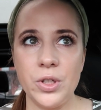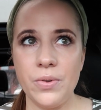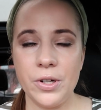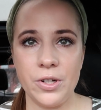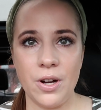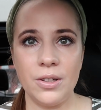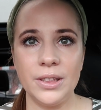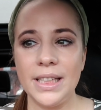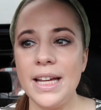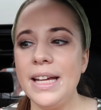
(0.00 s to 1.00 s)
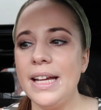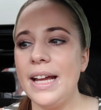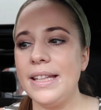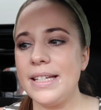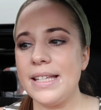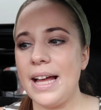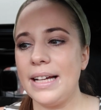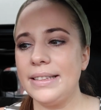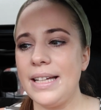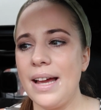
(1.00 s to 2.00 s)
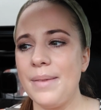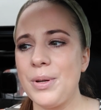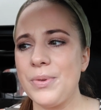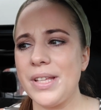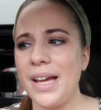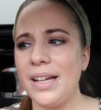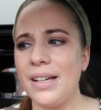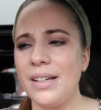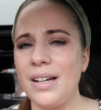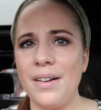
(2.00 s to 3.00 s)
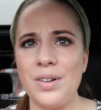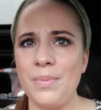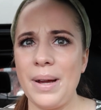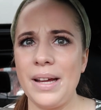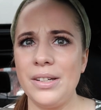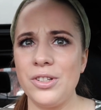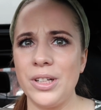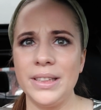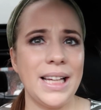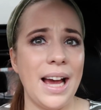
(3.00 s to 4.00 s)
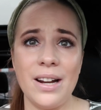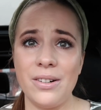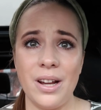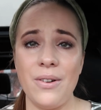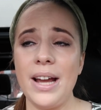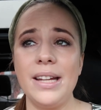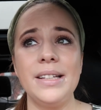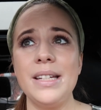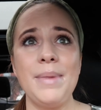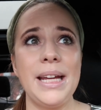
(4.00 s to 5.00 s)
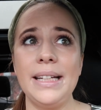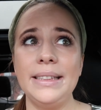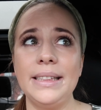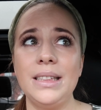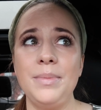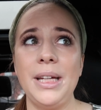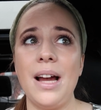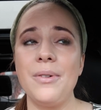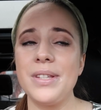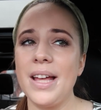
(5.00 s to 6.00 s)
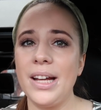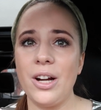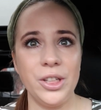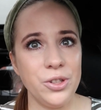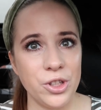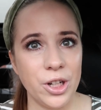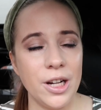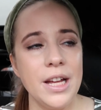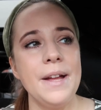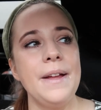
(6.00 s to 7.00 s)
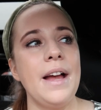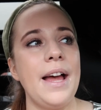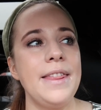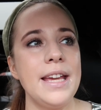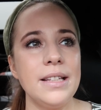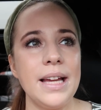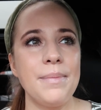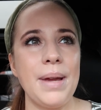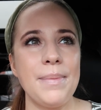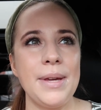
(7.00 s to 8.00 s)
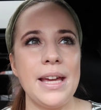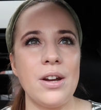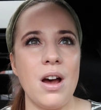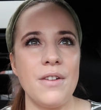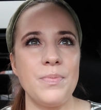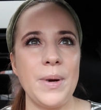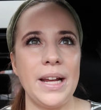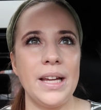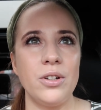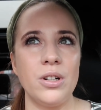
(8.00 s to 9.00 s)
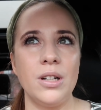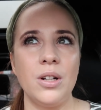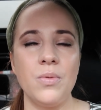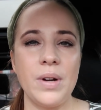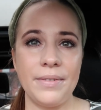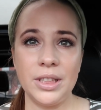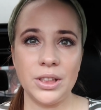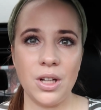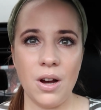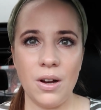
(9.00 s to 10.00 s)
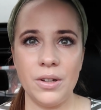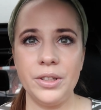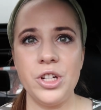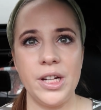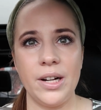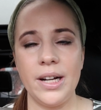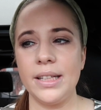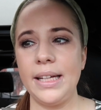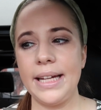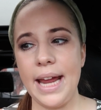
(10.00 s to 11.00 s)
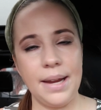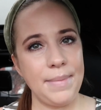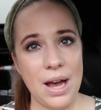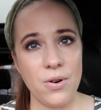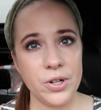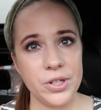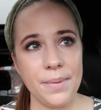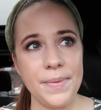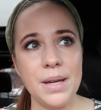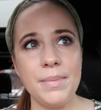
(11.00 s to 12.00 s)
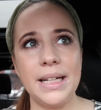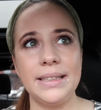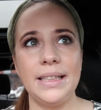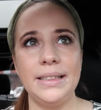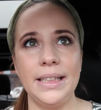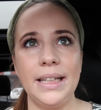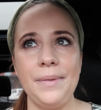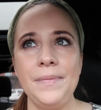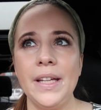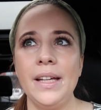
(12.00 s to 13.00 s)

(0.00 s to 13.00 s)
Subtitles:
$200, and this last time it was like covered by insurance. I don't know. It didn't make any sense to me. I was like, are you sure? I think like maybe an off-brand or whatever it's called, generic, like came out or something, because I did get,